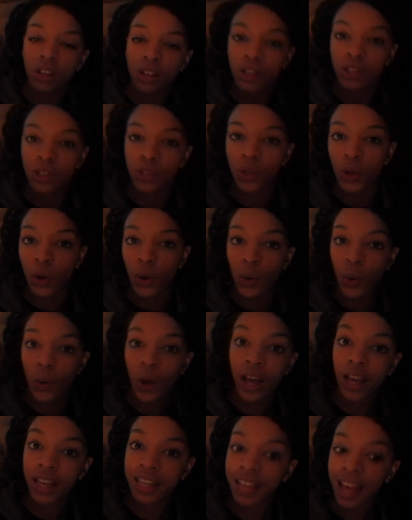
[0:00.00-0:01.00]
So
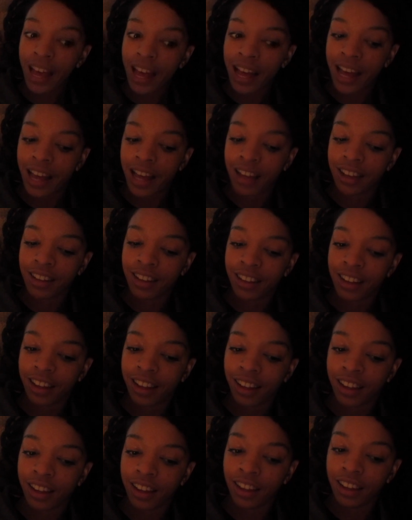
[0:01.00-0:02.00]
yeah,
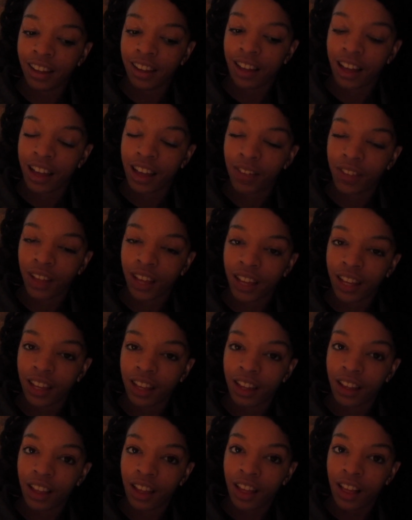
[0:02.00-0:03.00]
I have
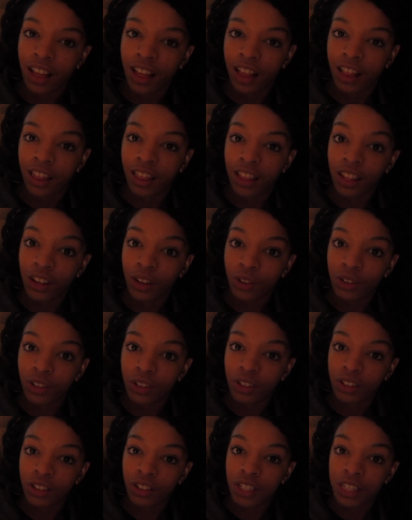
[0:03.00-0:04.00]
a little
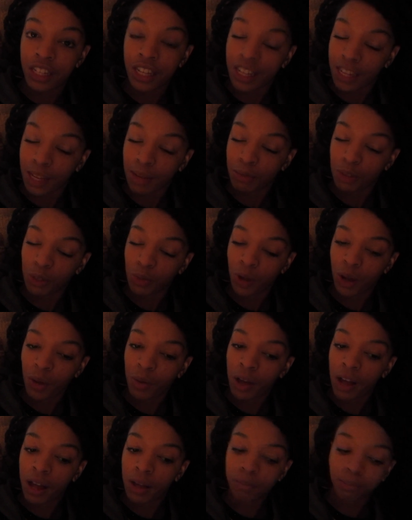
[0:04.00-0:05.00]
teacup
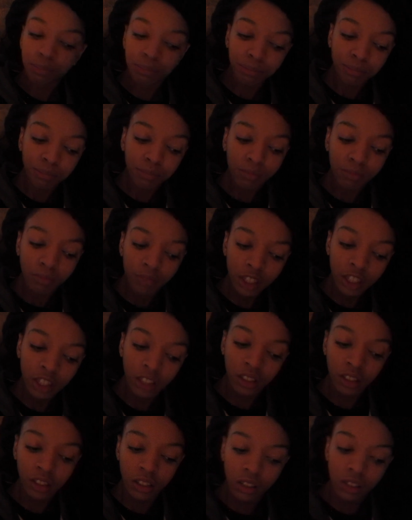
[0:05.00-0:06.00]
Chihuahua.
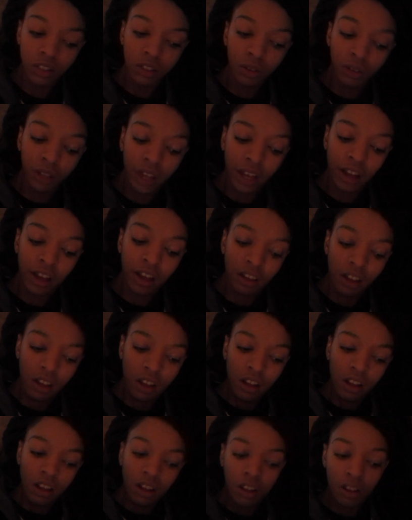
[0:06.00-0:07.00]
So yeah,
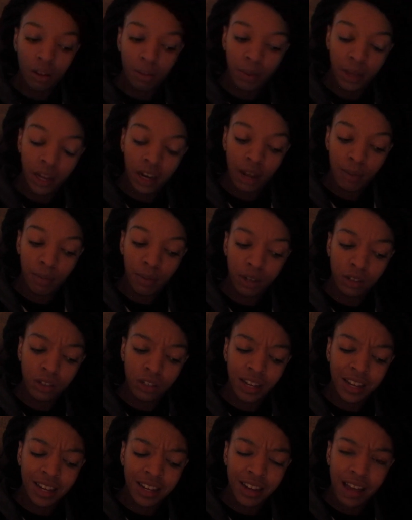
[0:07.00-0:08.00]
but I'm about to
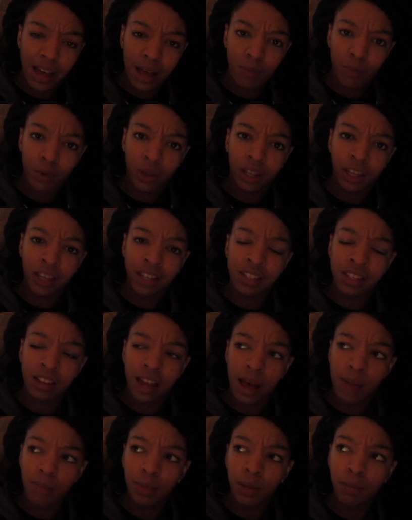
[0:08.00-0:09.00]
take a nap while he's
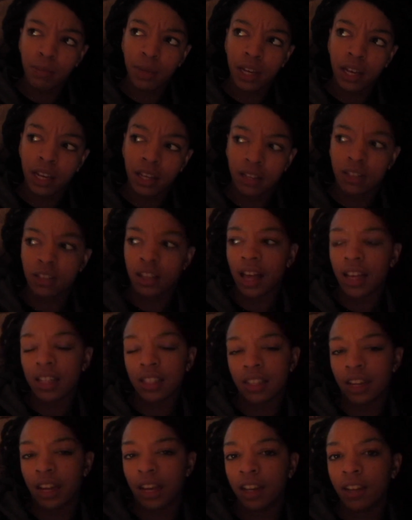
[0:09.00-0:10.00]
napping, because
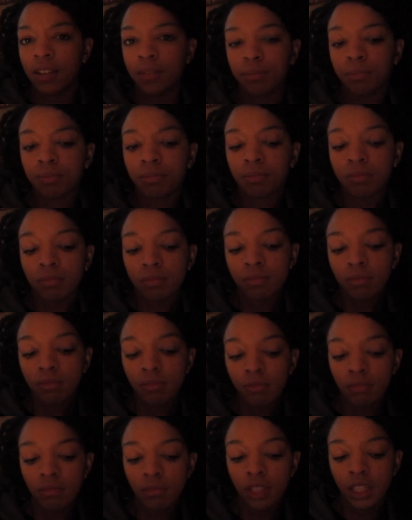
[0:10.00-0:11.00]
last night
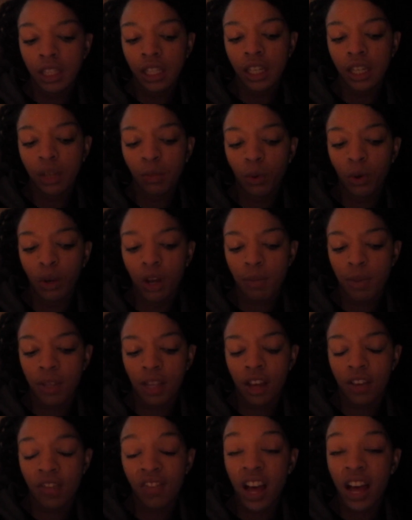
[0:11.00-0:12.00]
he woke up at
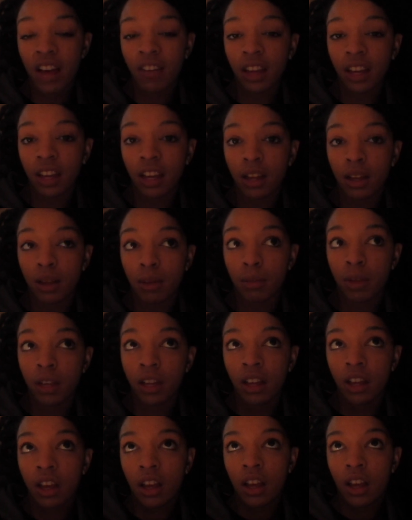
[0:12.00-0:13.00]
like 5 a.m.
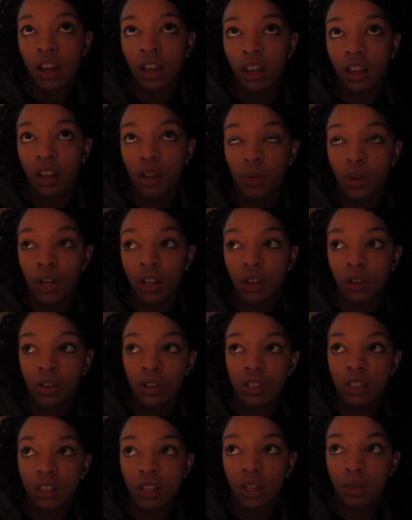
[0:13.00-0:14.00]
and he wouldn't go to
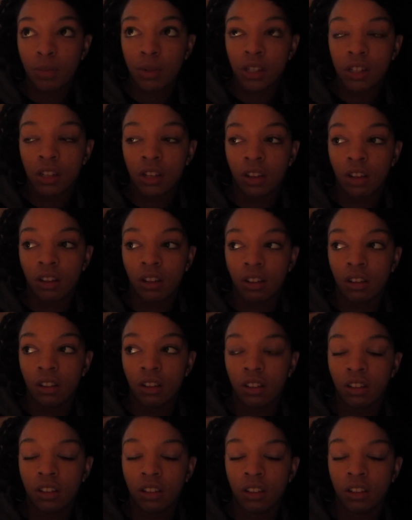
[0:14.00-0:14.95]
sleep until